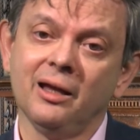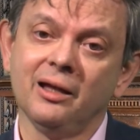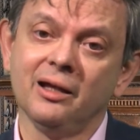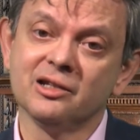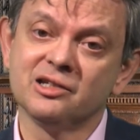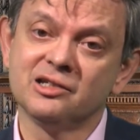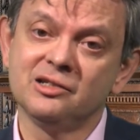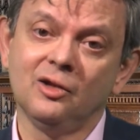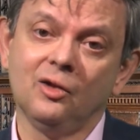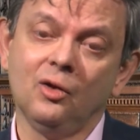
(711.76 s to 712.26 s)

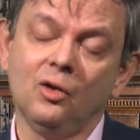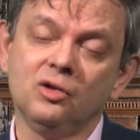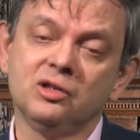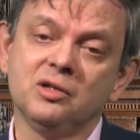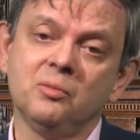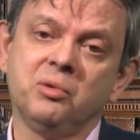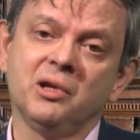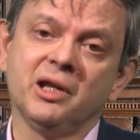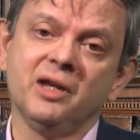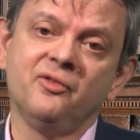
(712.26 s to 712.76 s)
there's still all
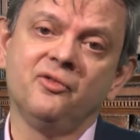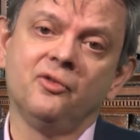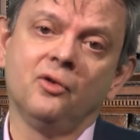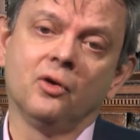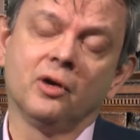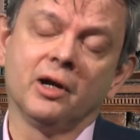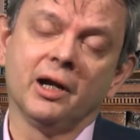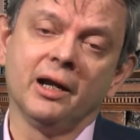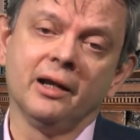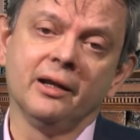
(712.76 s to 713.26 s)
to play
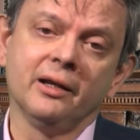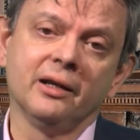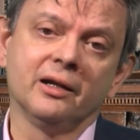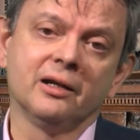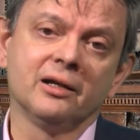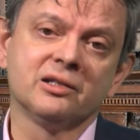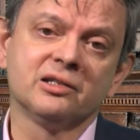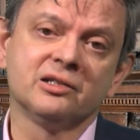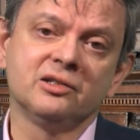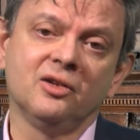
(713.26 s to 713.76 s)
for, and
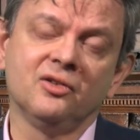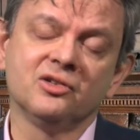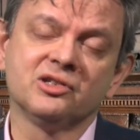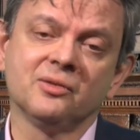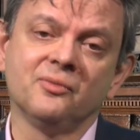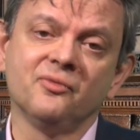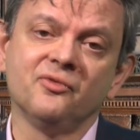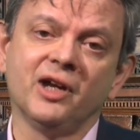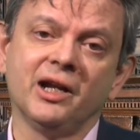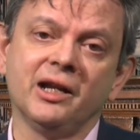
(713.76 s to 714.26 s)
there are still
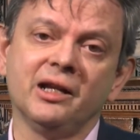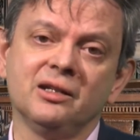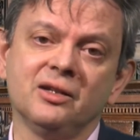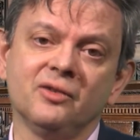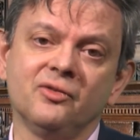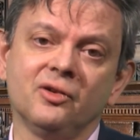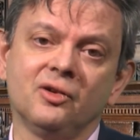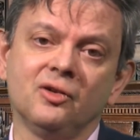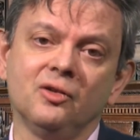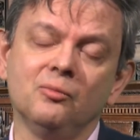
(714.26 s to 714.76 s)
some very
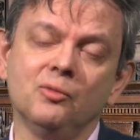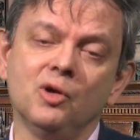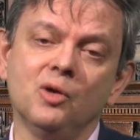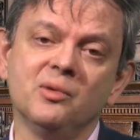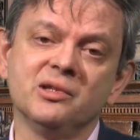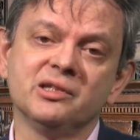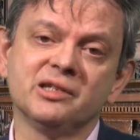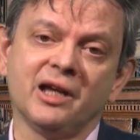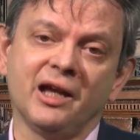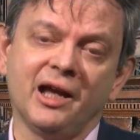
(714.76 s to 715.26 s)
difficult
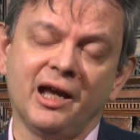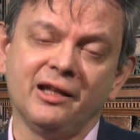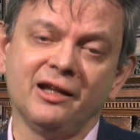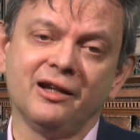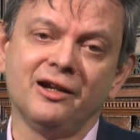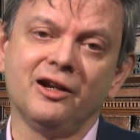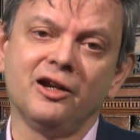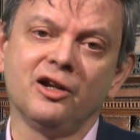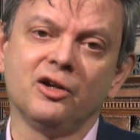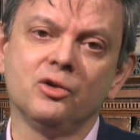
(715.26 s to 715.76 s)
moments ahead
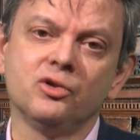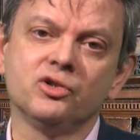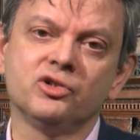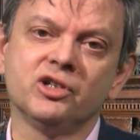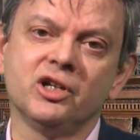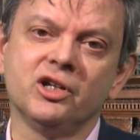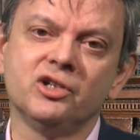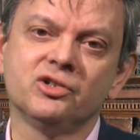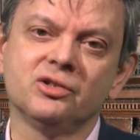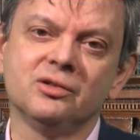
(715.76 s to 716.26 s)
in the
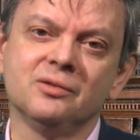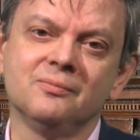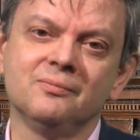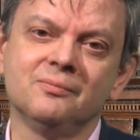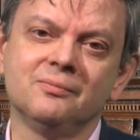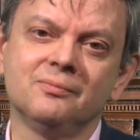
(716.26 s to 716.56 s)
negotiation.